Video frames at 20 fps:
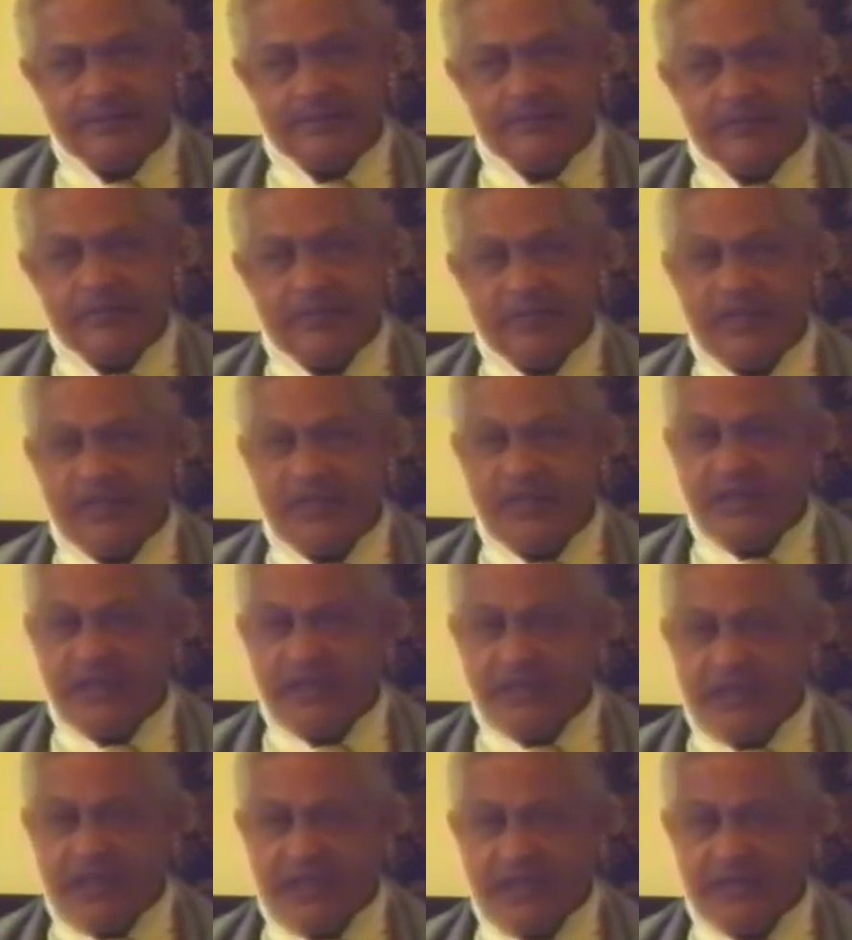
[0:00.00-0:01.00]
And the
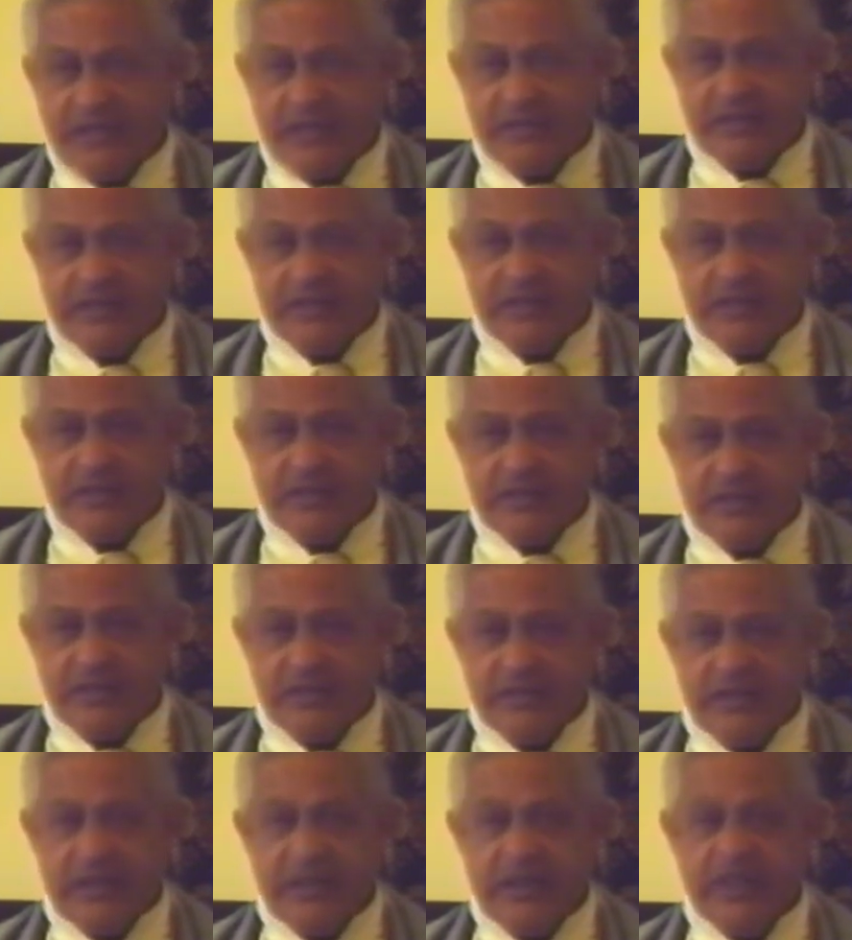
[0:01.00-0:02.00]
reason
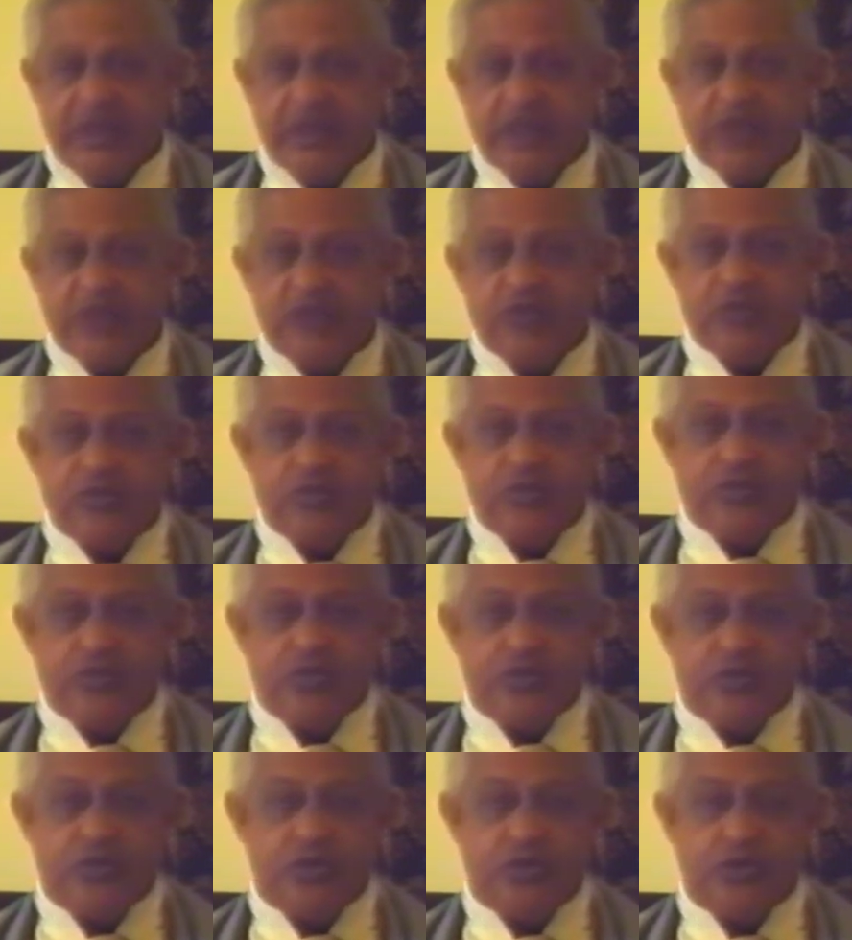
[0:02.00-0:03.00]
is due
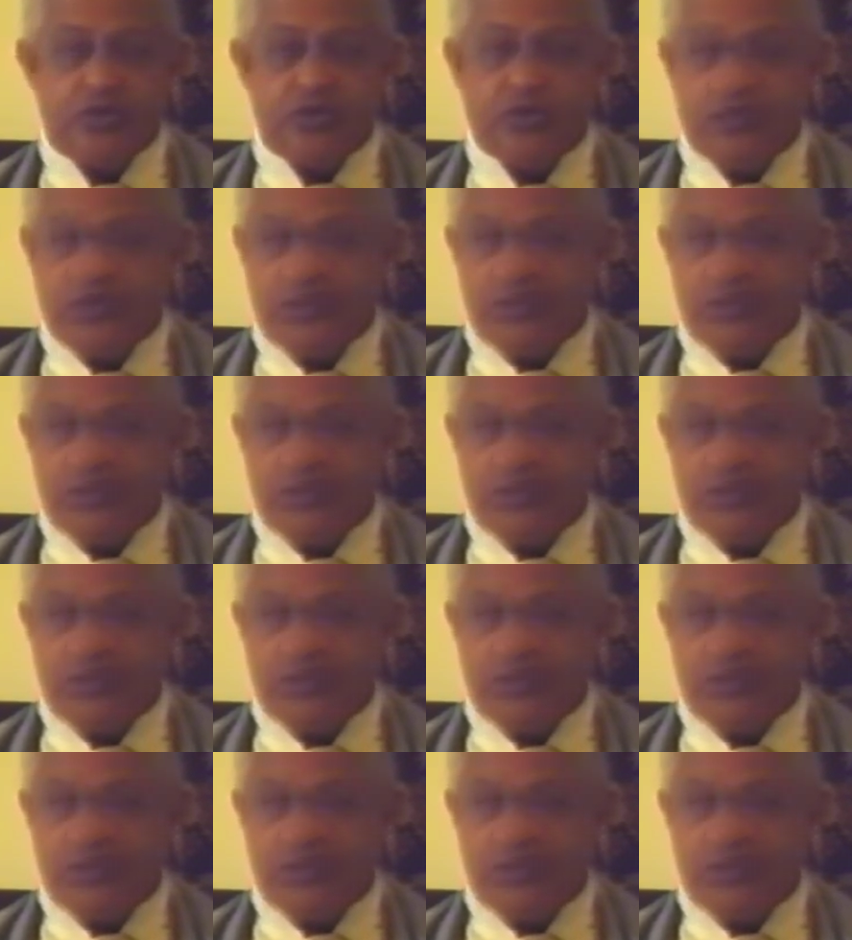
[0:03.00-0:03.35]
to